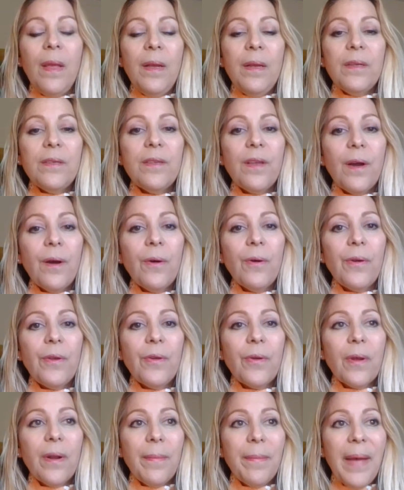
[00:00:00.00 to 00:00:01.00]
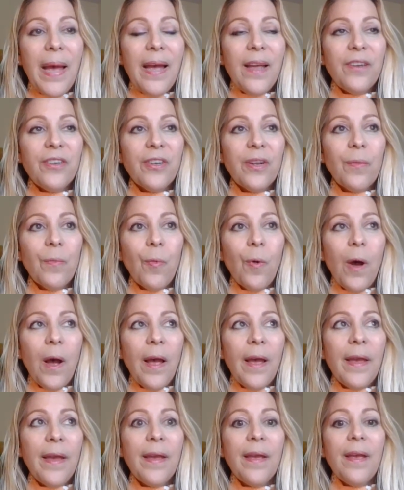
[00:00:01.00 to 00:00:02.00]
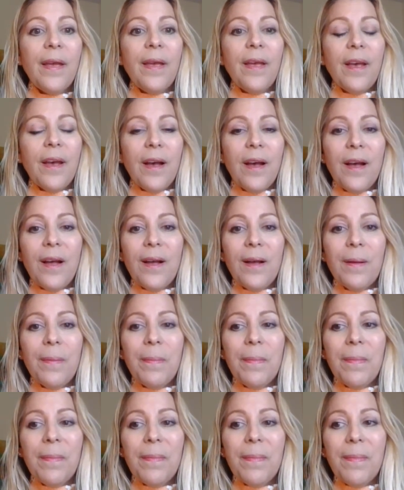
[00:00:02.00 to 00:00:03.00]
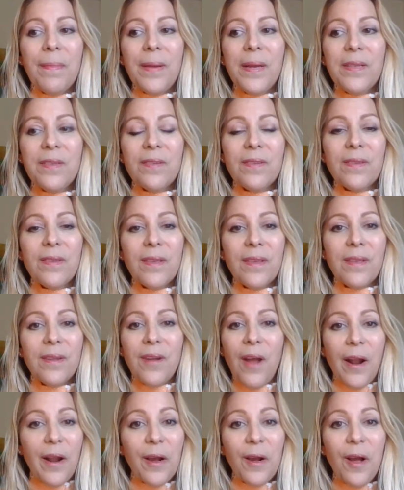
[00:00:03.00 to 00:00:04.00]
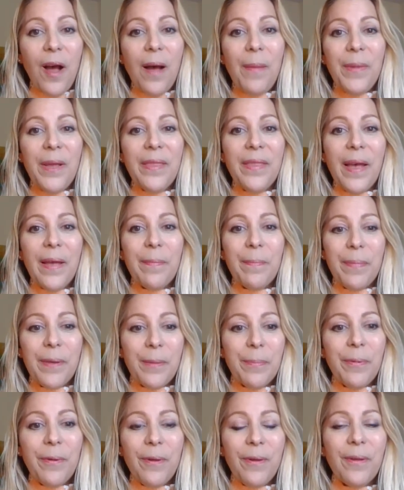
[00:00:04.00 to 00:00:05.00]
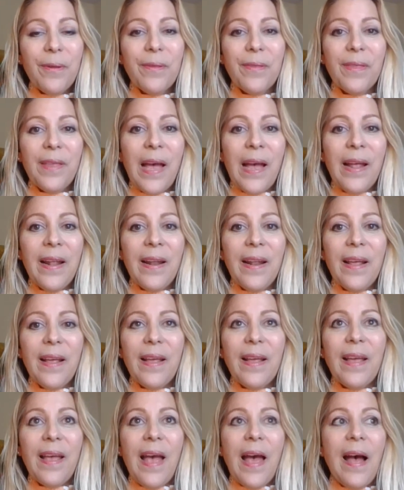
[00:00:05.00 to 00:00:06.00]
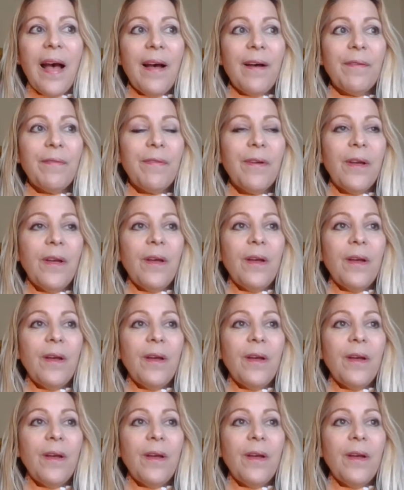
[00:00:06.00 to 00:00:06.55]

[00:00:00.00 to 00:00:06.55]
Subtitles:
So you can imagine why it's not uncommon that people that have